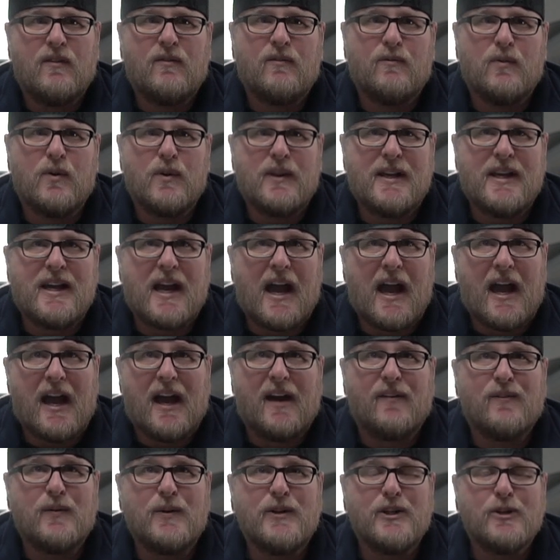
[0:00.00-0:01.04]
For the
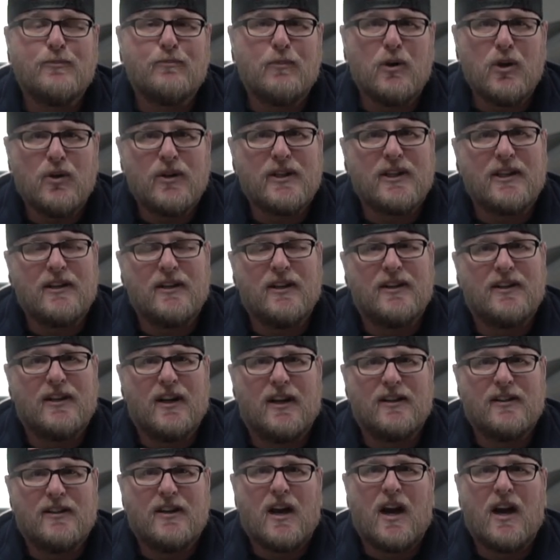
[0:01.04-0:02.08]
average person that
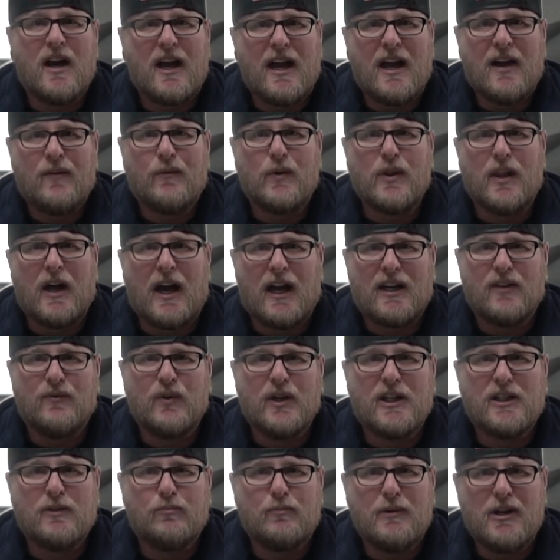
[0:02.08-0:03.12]
does not have a lot of
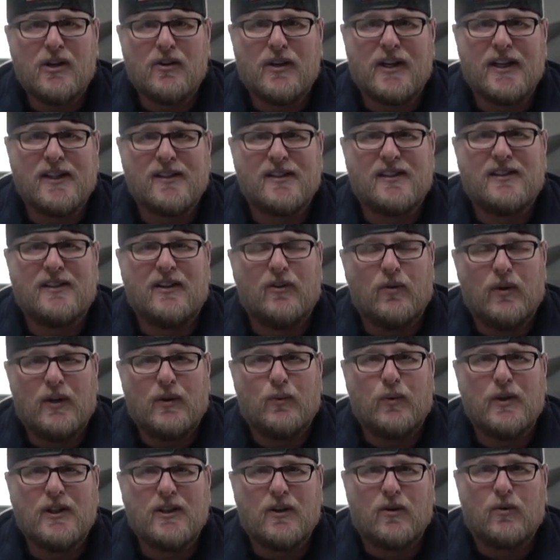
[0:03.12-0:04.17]
experience
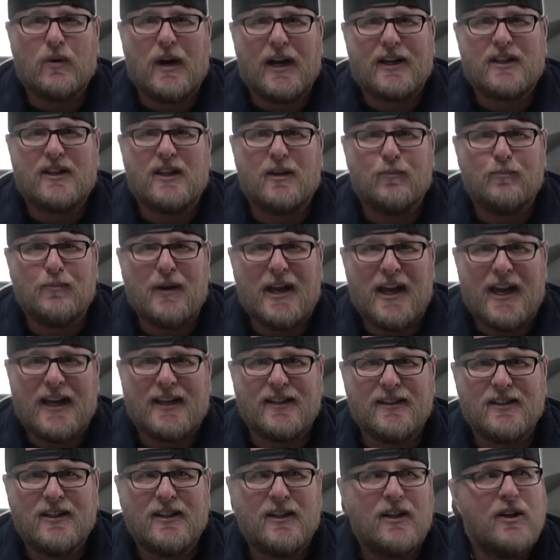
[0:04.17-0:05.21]
dealing with correcting
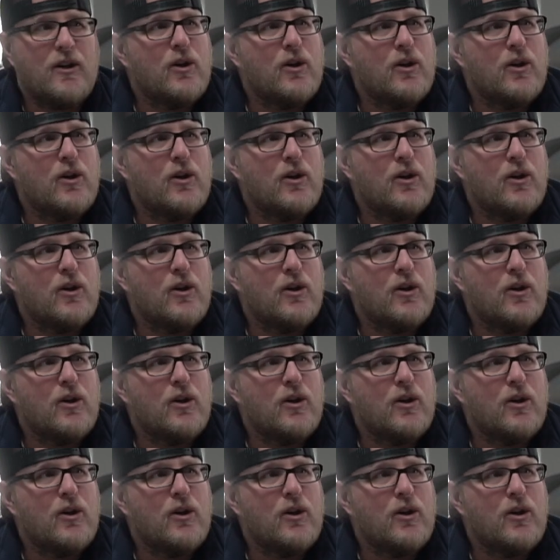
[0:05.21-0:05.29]
paint,